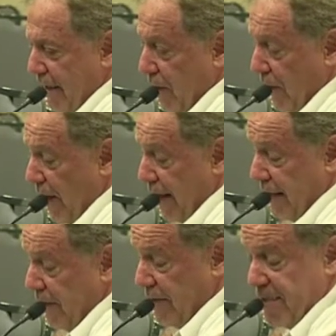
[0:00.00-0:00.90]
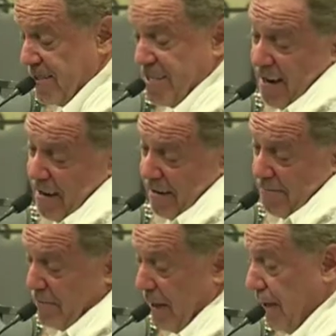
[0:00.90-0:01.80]
good idea at this
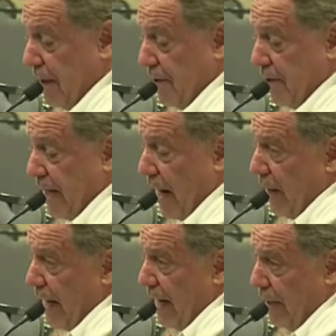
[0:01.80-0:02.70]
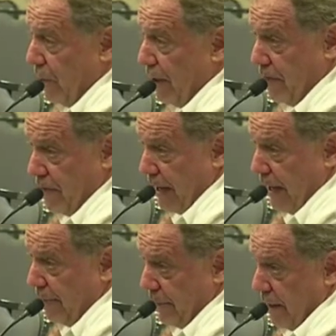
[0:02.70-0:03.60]
time to go ahead with the